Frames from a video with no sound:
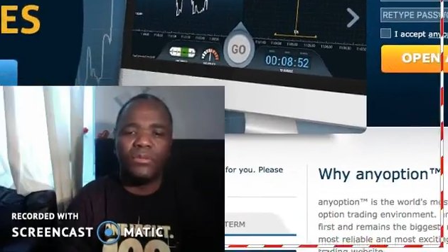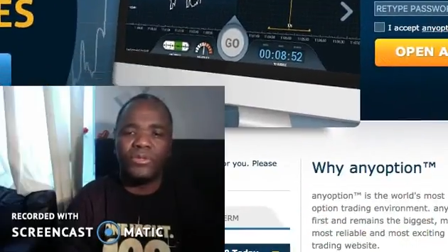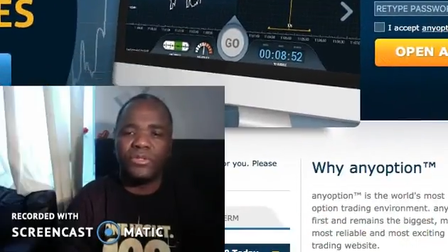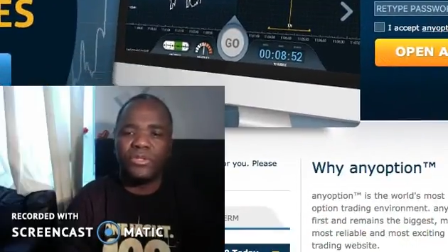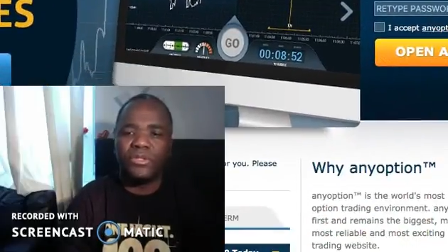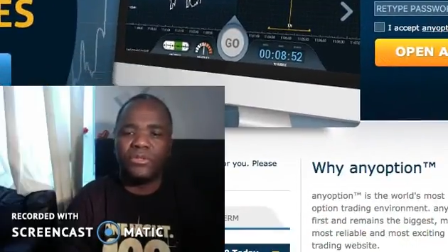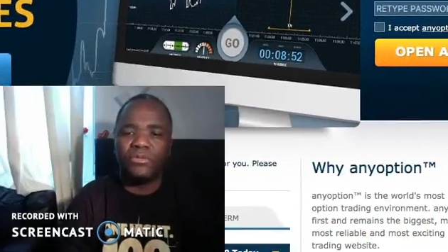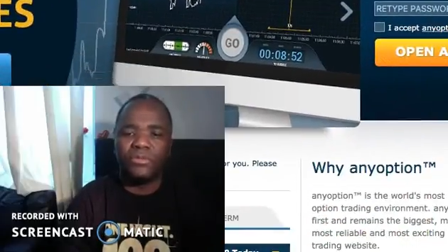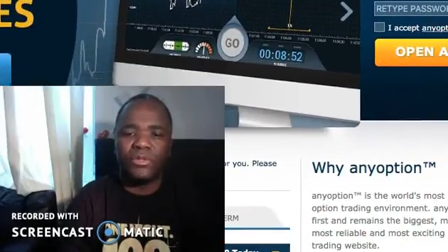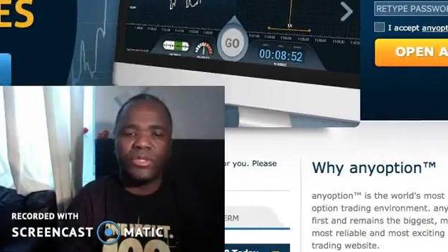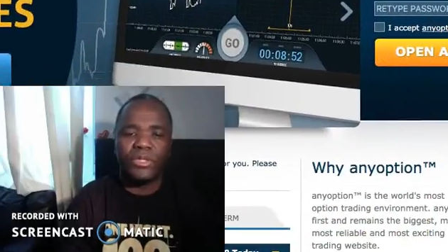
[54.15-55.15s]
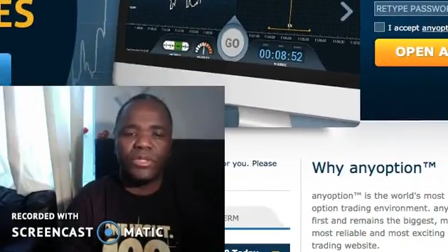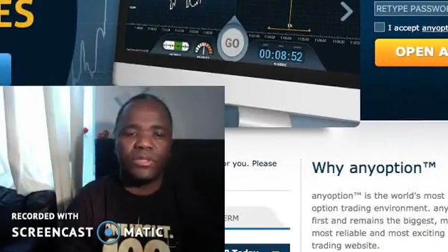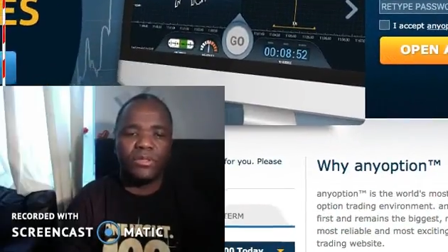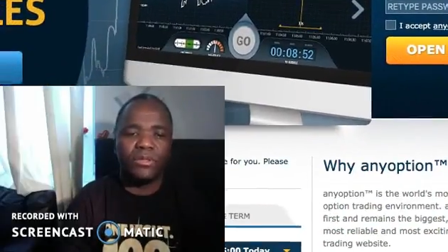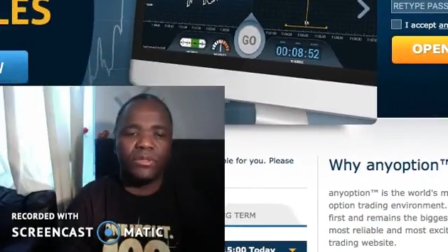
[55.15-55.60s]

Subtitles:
me see if you can